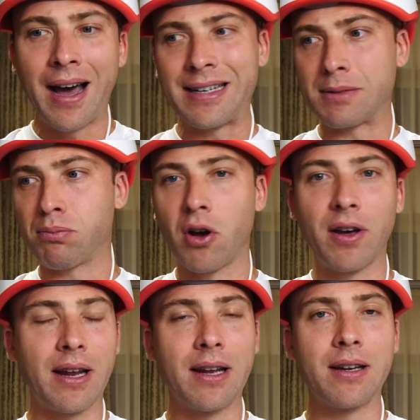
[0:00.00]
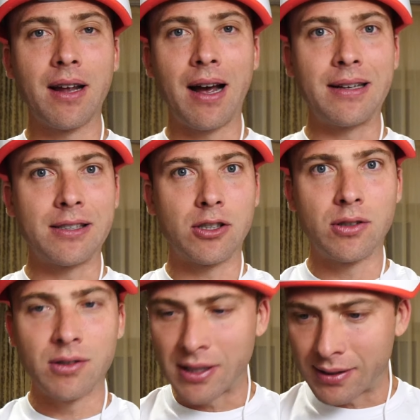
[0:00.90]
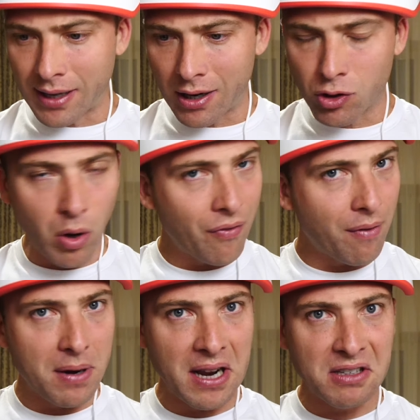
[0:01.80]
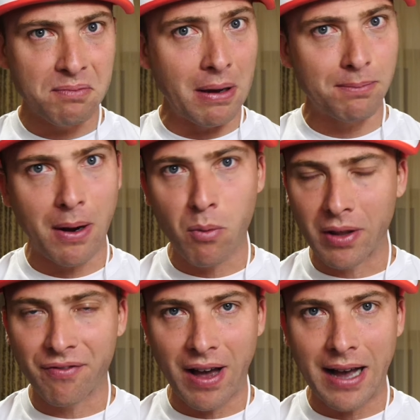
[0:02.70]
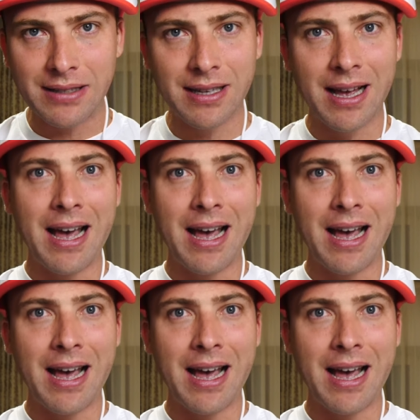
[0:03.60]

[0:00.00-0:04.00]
I just plug it in, I just sit there, 25 minutes, pass by really fast.